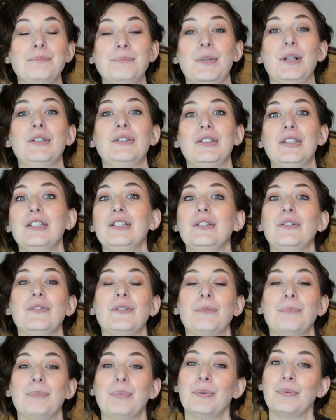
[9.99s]

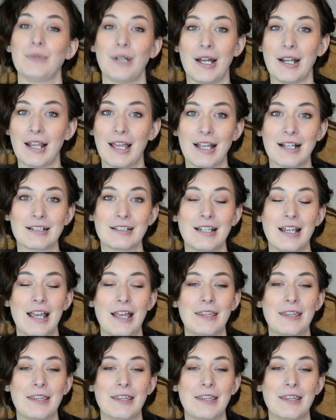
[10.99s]
multi-use product.